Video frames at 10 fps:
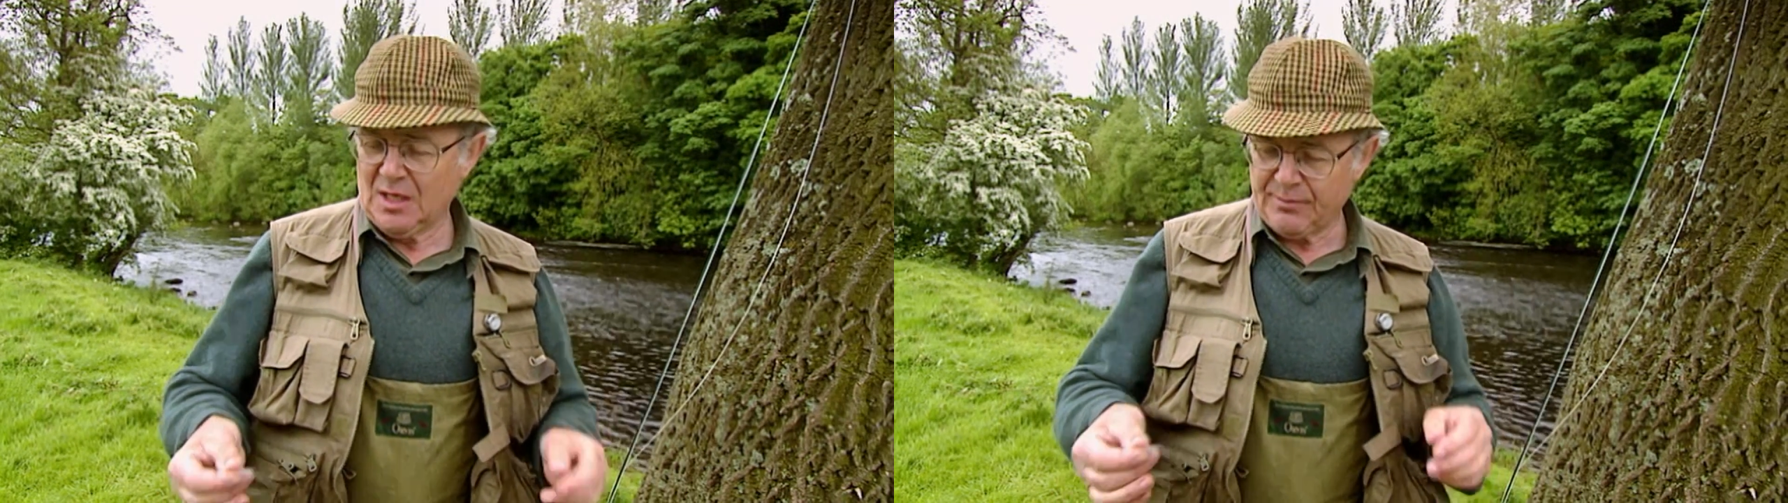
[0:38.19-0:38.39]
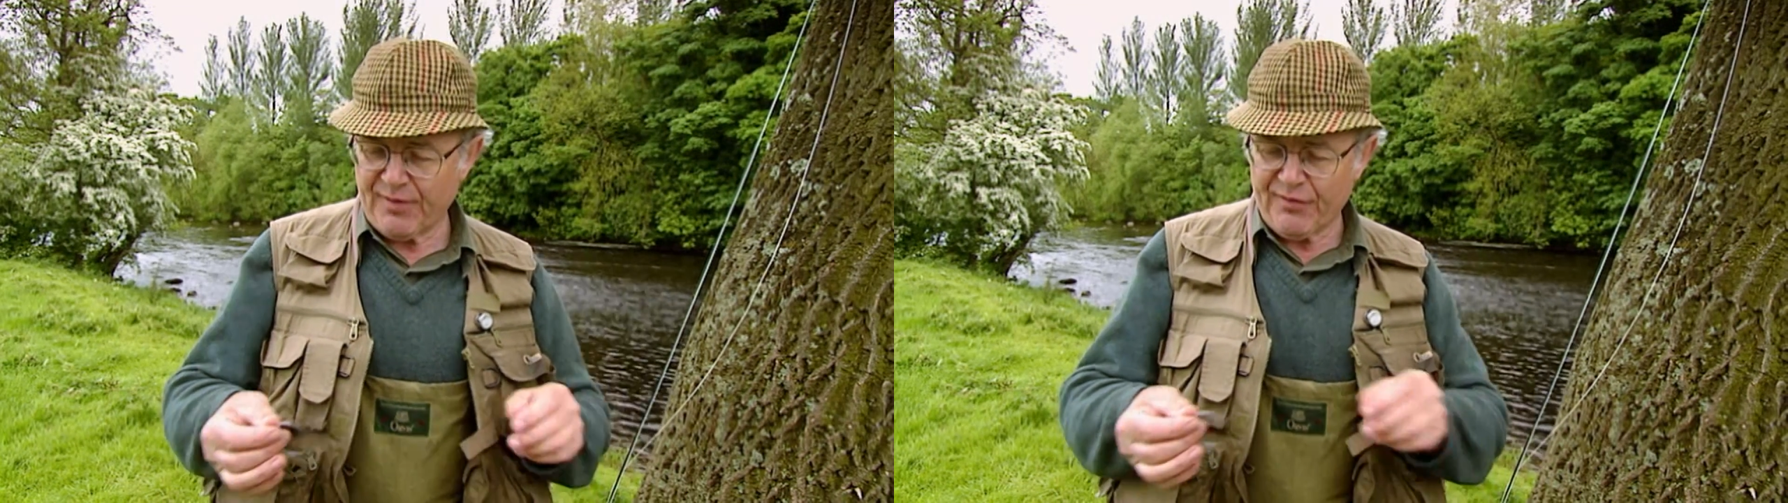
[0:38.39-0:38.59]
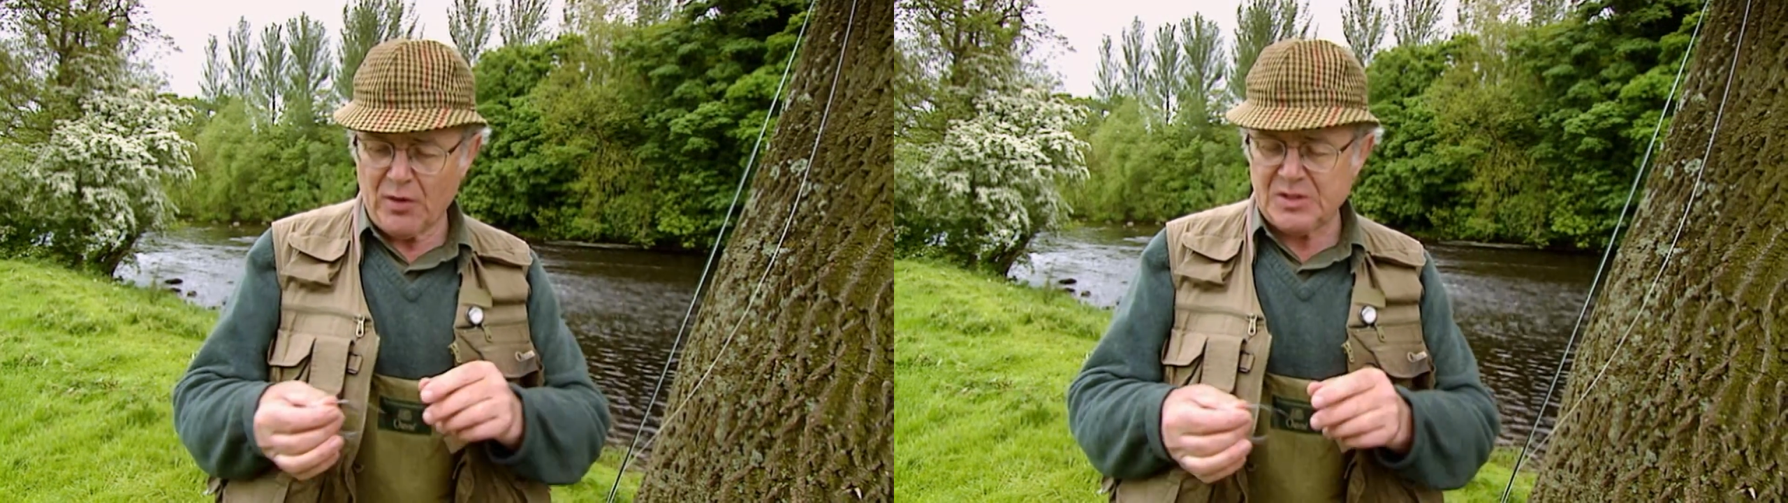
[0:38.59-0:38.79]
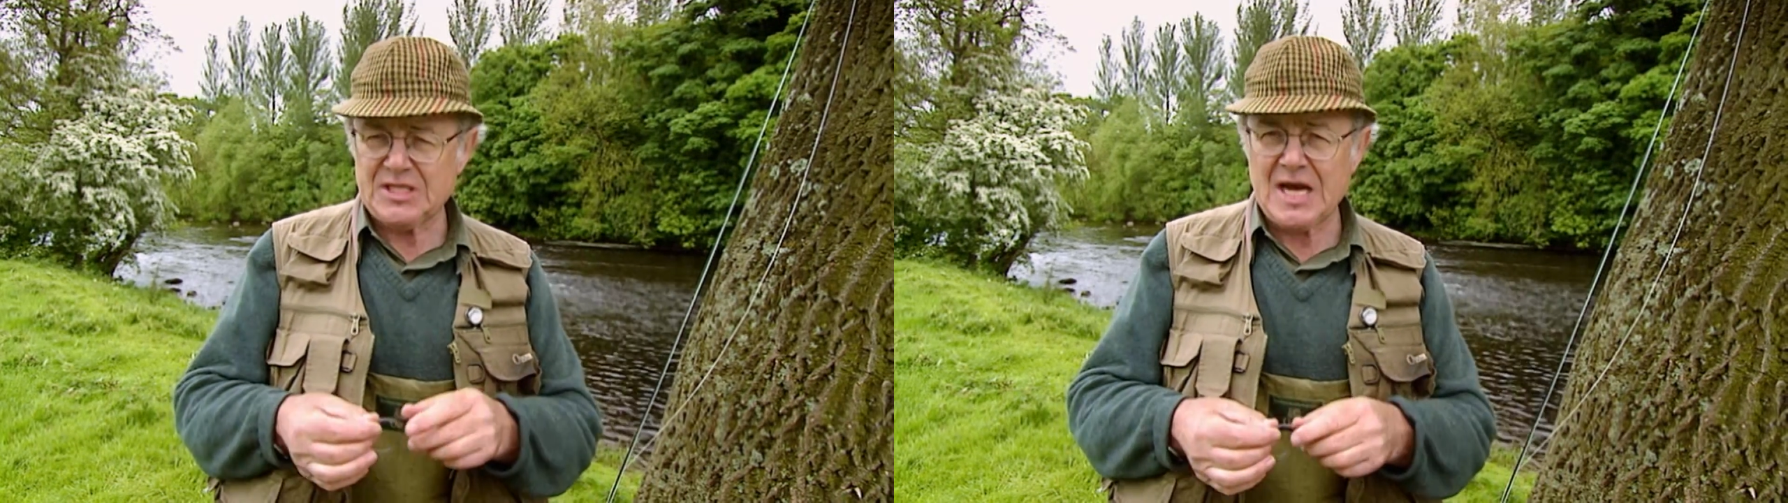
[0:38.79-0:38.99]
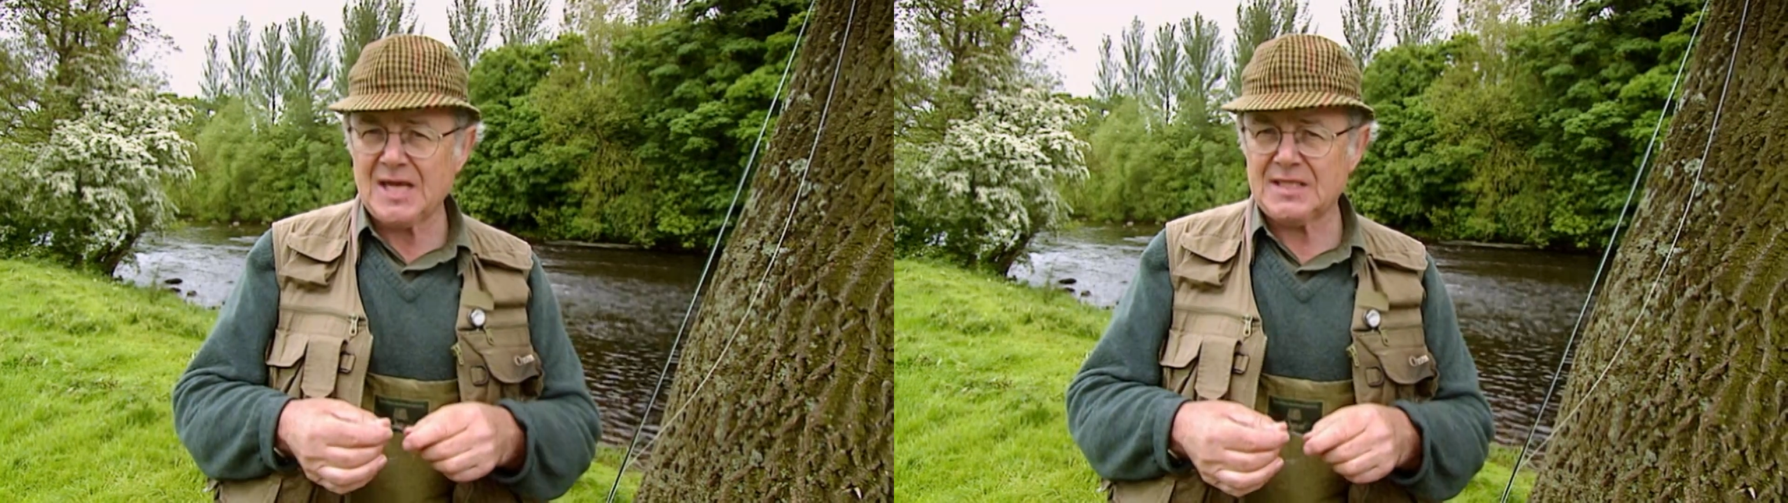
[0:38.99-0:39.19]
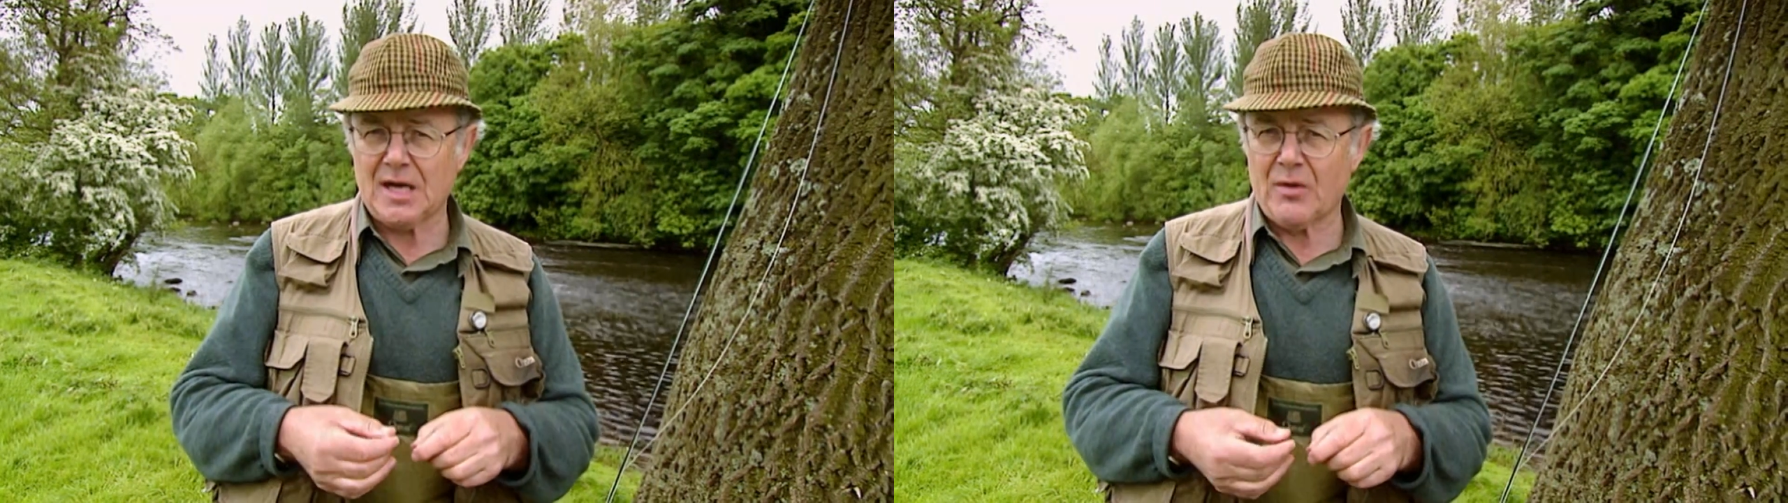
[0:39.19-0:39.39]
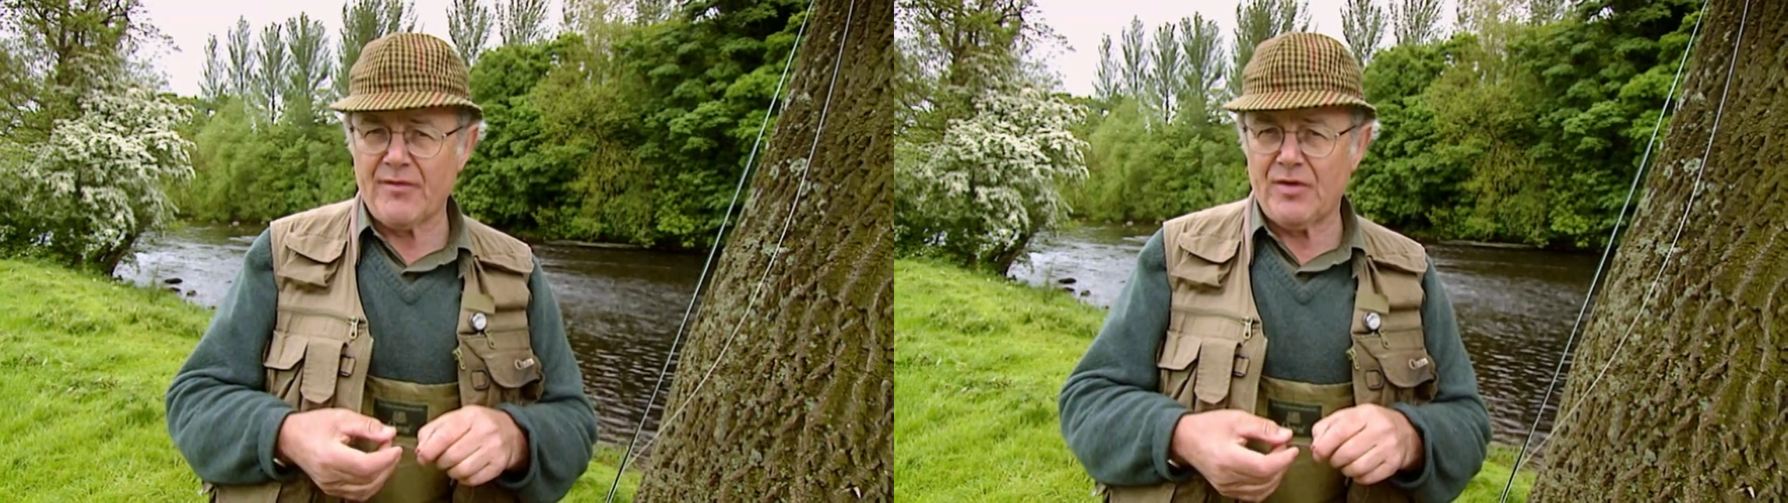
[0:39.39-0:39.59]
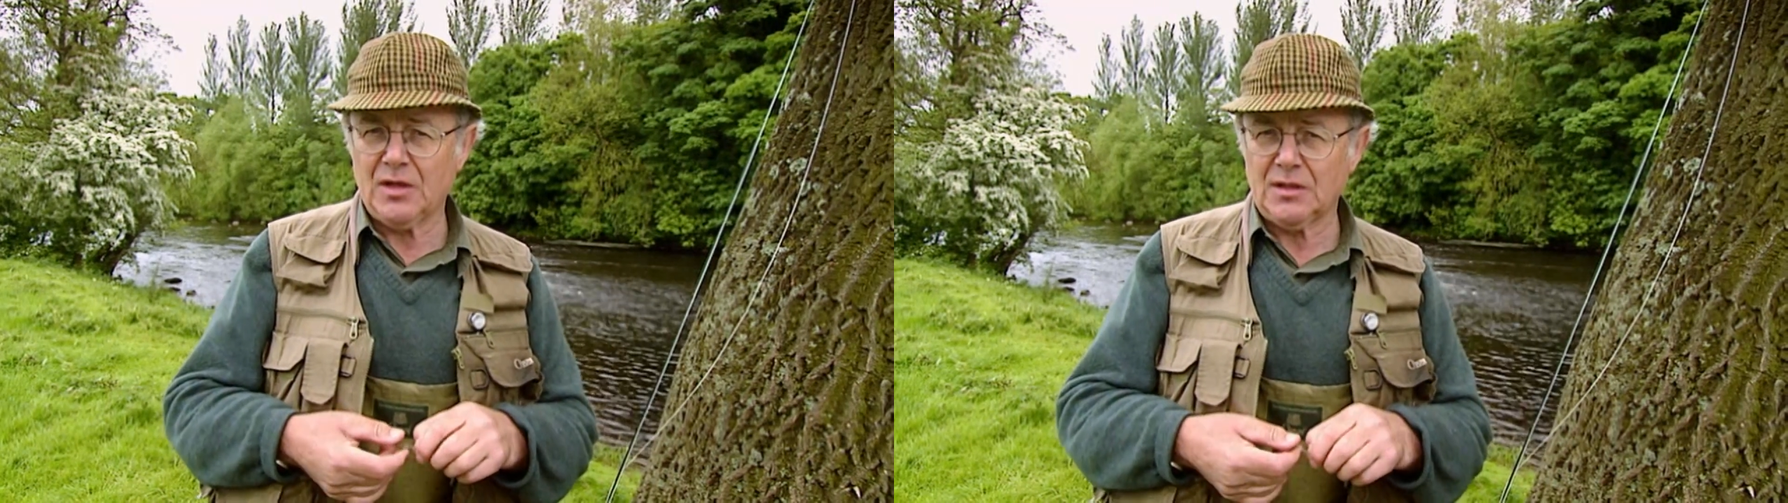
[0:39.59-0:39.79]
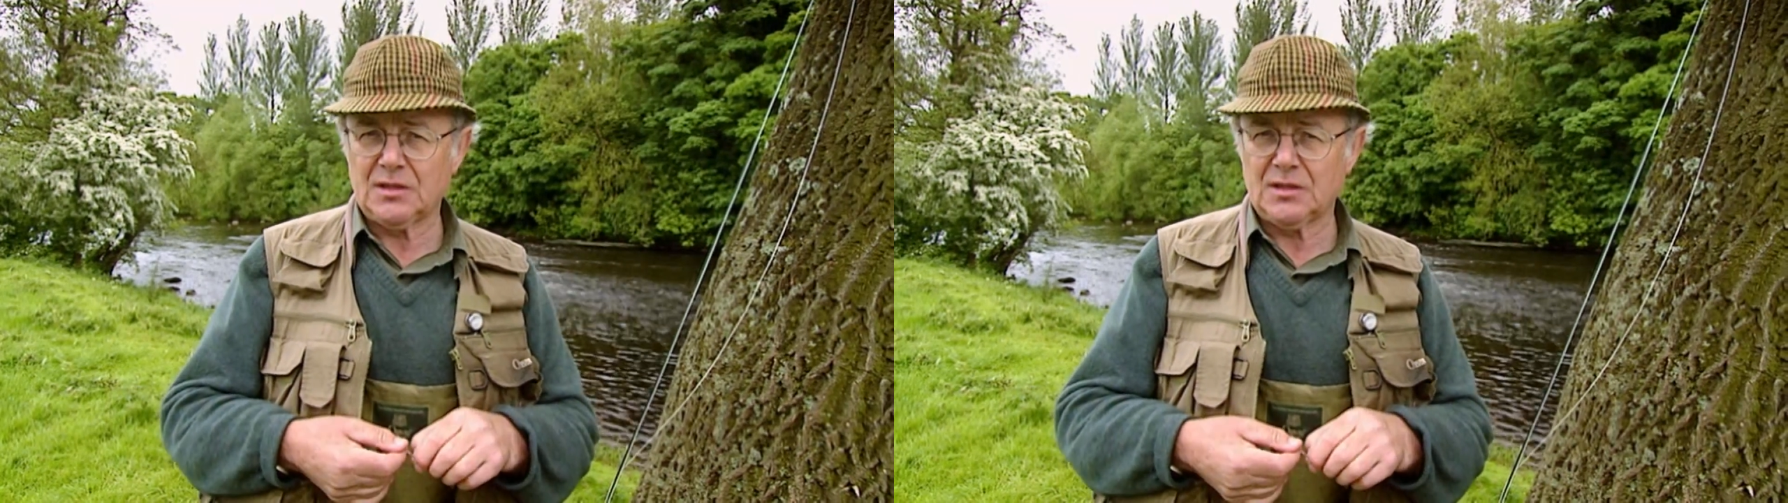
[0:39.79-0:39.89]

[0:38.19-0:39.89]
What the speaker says: Before we start, however,